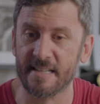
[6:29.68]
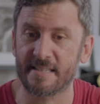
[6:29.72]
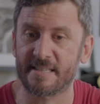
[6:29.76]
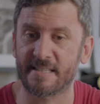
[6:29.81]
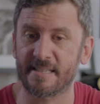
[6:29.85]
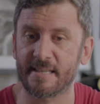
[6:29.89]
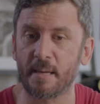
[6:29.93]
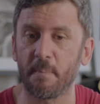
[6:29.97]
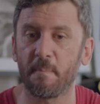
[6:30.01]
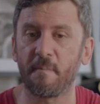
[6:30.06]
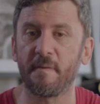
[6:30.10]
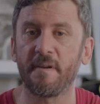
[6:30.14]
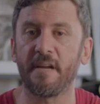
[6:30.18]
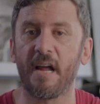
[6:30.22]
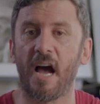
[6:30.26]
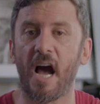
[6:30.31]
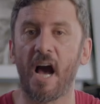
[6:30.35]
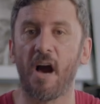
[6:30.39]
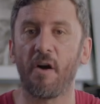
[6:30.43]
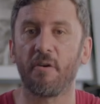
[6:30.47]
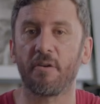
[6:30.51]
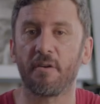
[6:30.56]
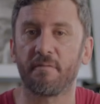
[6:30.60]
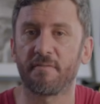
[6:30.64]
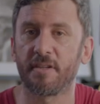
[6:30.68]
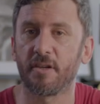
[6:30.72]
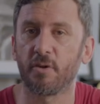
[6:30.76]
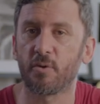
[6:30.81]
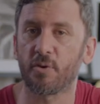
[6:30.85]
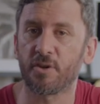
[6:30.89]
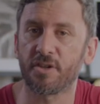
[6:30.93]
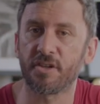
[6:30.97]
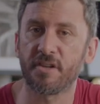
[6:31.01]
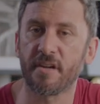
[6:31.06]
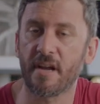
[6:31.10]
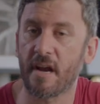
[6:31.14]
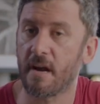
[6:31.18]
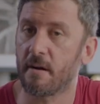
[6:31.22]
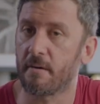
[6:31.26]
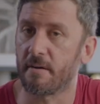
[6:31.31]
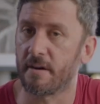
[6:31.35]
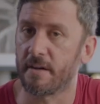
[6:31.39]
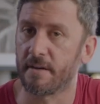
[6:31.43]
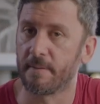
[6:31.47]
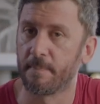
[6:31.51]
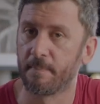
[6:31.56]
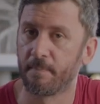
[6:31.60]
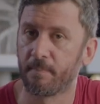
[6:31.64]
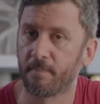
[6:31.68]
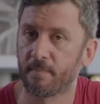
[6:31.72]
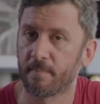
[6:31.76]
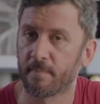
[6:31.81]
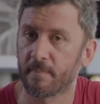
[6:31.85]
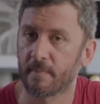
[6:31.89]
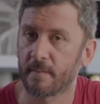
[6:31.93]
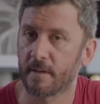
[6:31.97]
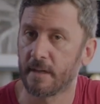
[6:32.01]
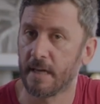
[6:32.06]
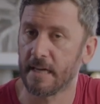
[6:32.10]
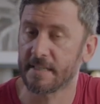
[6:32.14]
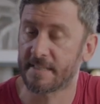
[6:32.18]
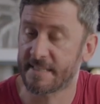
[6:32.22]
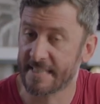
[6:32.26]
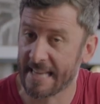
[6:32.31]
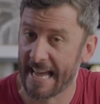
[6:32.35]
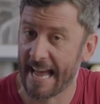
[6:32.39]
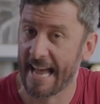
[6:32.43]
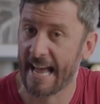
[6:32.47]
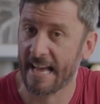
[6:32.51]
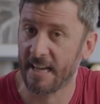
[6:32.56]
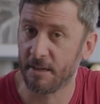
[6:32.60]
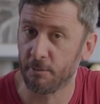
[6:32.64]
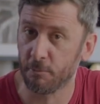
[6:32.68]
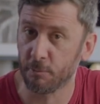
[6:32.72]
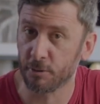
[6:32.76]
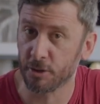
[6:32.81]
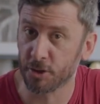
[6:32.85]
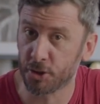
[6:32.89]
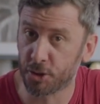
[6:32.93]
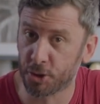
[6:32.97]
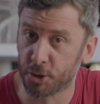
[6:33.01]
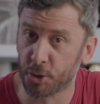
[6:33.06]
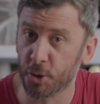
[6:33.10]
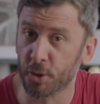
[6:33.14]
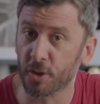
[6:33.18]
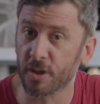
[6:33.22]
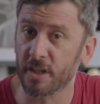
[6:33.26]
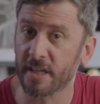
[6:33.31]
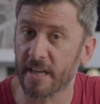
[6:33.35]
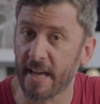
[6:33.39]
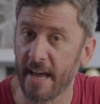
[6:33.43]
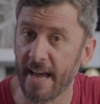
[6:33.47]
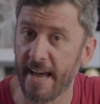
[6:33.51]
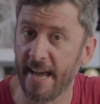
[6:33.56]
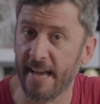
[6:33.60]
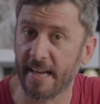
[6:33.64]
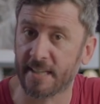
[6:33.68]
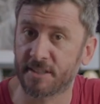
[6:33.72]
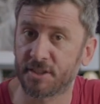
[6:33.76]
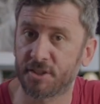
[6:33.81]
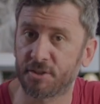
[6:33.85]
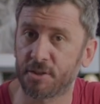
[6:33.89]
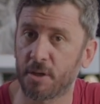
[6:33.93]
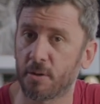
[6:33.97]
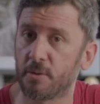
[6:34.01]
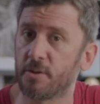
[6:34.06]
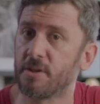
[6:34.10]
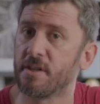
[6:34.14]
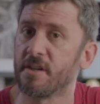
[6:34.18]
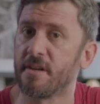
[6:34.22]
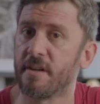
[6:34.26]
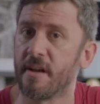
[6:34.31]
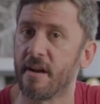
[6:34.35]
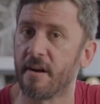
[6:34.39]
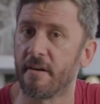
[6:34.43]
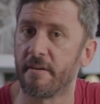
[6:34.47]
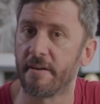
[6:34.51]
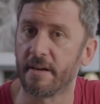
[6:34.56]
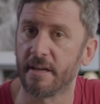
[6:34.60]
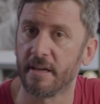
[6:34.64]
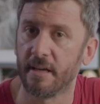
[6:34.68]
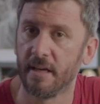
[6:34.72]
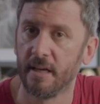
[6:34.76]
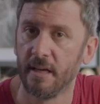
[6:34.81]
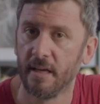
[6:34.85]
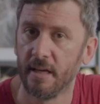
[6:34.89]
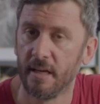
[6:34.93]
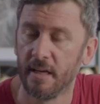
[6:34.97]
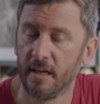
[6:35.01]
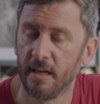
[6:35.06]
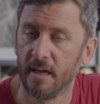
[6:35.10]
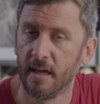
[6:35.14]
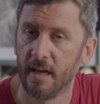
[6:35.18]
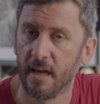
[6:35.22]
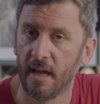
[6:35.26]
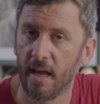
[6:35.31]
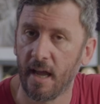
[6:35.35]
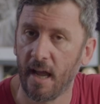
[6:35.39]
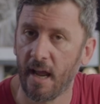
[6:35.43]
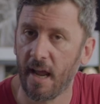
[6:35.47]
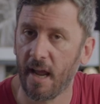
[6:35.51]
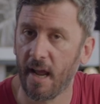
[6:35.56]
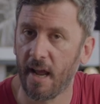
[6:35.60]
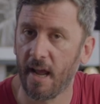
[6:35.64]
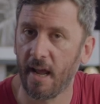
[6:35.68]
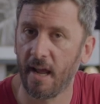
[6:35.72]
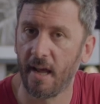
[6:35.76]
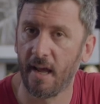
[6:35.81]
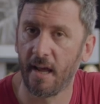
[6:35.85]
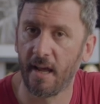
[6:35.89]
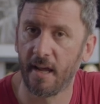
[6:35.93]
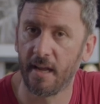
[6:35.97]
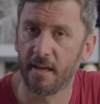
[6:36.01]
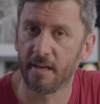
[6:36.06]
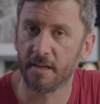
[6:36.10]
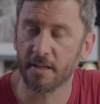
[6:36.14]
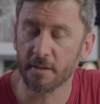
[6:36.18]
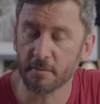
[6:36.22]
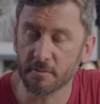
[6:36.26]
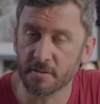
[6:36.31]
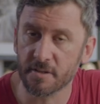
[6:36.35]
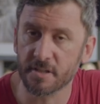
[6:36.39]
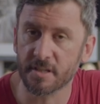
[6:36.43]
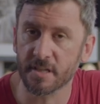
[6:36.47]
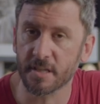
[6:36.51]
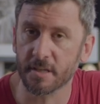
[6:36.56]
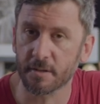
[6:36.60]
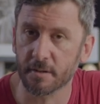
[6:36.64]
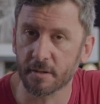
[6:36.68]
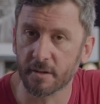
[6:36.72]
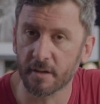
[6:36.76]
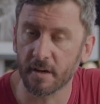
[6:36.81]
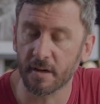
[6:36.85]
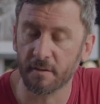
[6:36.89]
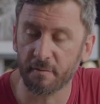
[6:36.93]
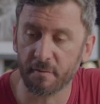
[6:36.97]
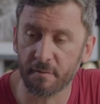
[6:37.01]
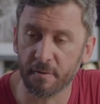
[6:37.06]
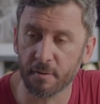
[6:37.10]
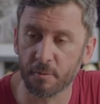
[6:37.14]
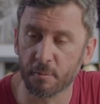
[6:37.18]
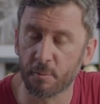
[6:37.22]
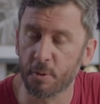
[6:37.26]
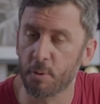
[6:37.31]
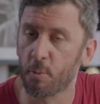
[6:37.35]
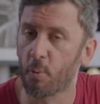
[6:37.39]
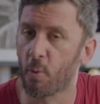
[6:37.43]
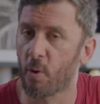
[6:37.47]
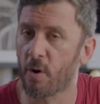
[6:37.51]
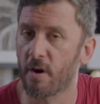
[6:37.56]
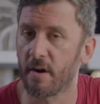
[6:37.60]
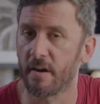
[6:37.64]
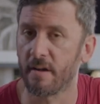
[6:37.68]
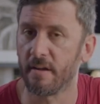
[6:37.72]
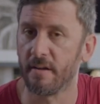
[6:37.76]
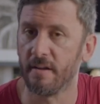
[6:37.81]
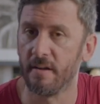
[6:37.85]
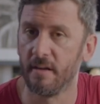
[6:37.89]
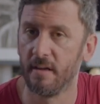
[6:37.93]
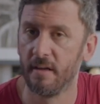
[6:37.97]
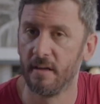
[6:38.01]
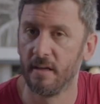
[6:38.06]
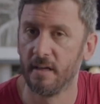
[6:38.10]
something out of the ordinary. It's truly extraordinary. And you'll see, you're gonna feel rewarded.